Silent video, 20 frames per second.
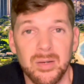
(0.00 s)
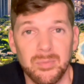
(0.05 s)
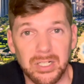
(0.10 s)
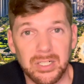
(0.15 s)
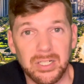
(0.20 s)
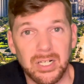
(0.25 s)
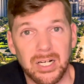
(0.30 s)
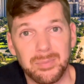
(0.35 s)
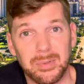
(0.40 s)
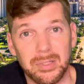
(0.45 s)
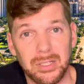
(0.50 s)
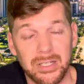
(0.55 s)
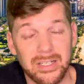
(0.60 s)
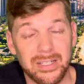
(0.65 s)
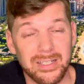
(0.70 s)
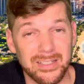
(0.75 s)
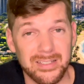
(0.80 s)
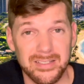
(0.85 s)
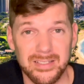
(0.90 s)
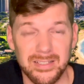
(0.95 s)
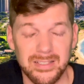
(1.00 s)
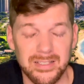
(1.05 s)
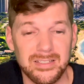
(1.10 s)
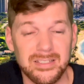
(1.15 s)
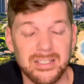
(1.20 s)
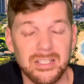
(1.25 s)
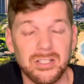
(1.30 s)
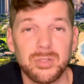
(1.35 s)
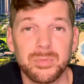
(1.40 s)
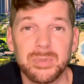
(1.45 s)
But Kapolei is, it's
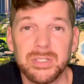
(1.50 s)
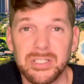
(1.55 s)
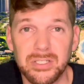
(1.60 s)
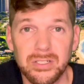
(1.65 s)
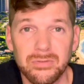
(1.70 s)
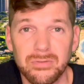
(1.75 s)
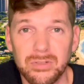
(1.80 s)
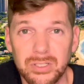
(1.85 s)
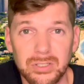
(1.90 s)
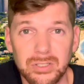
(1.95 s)
a little bit different